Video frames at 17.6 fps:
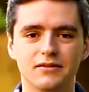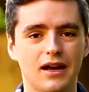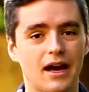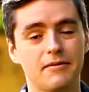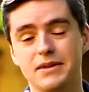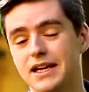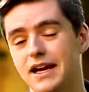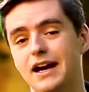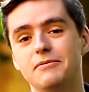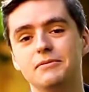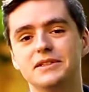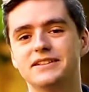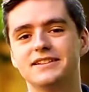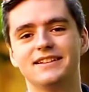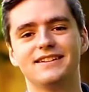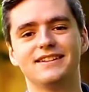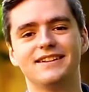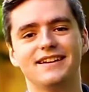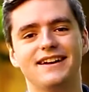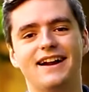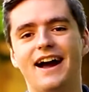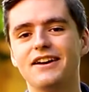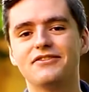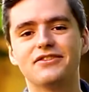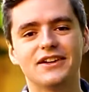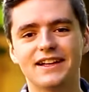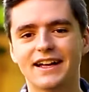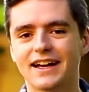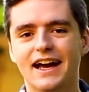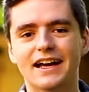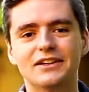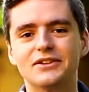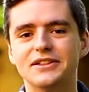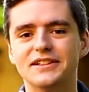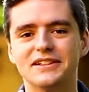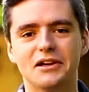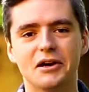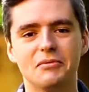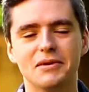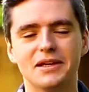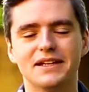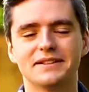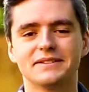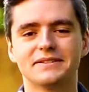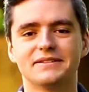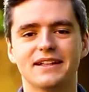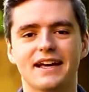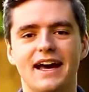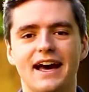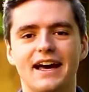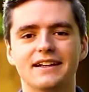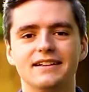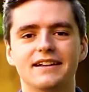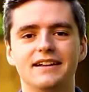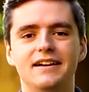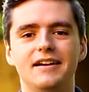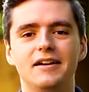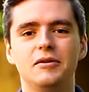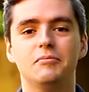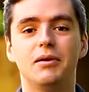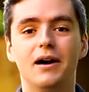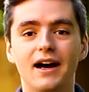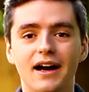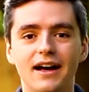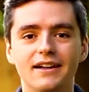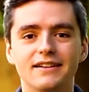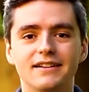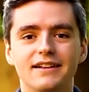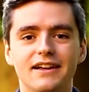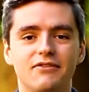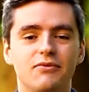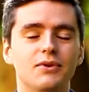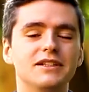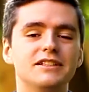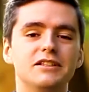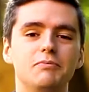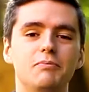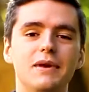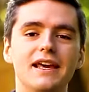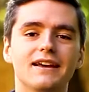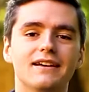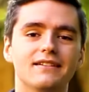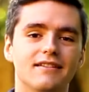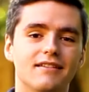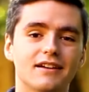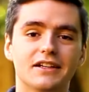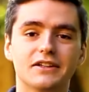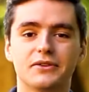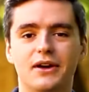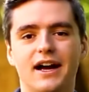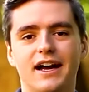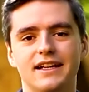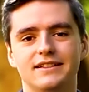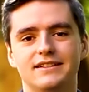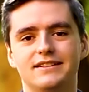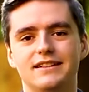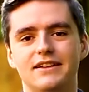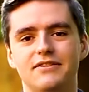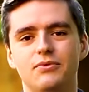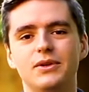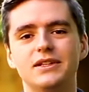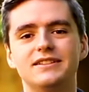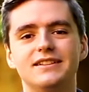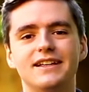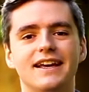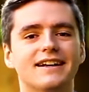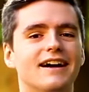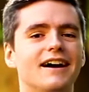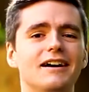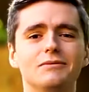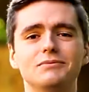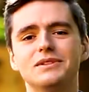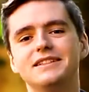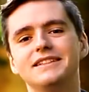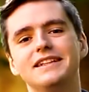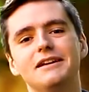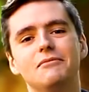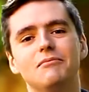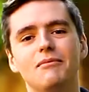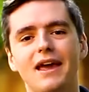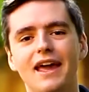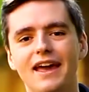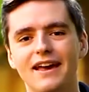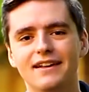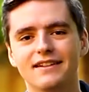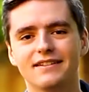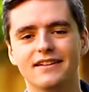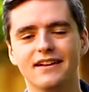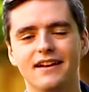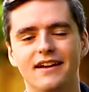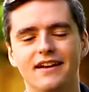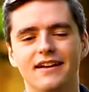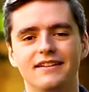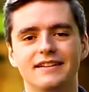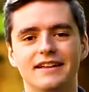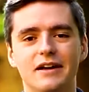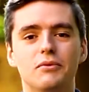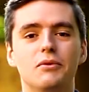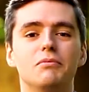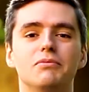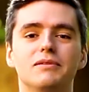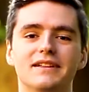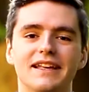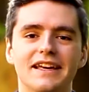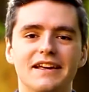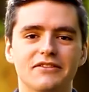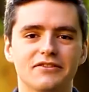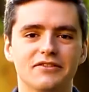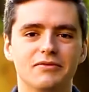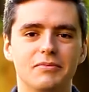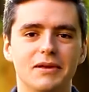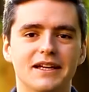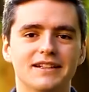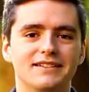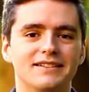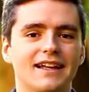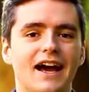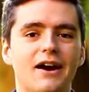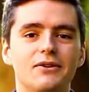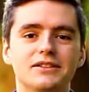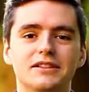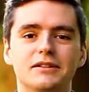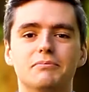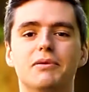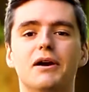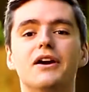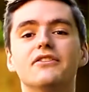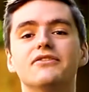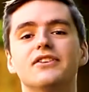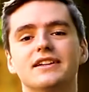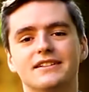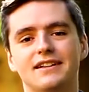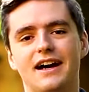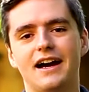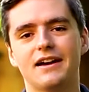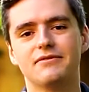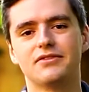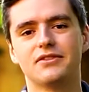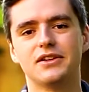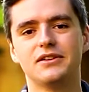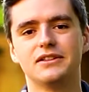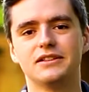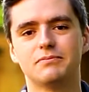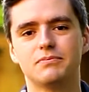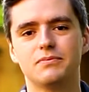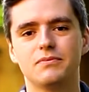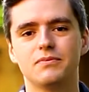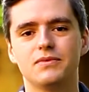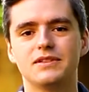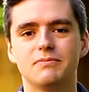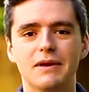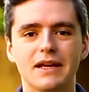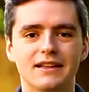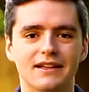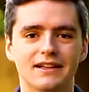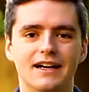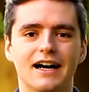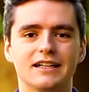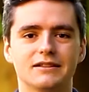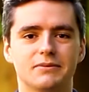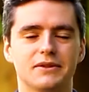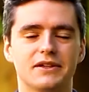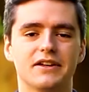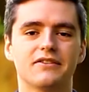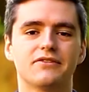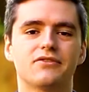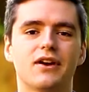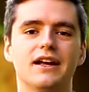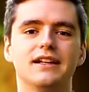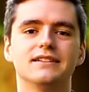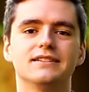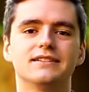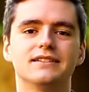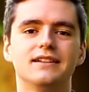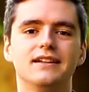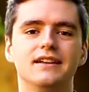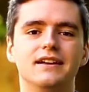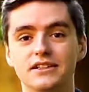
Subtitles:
I mean, I'm a sinner and I felt like I couldn't go because of that. But if we speak the Christ, if we say, "Come see a man," they will believe, because now is the perfect time for you to speak the gospel to your friends.